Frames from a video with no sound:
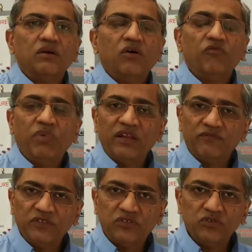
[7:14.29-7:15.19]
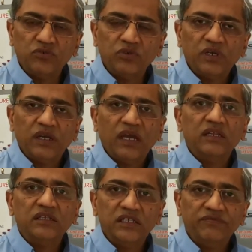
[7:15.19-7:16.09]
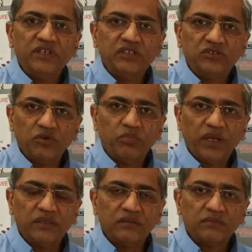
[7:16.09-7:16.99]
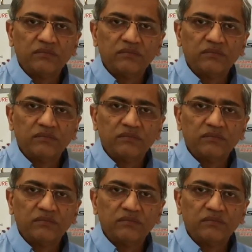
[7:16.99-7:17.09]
of benefit to you and alleviate your pain.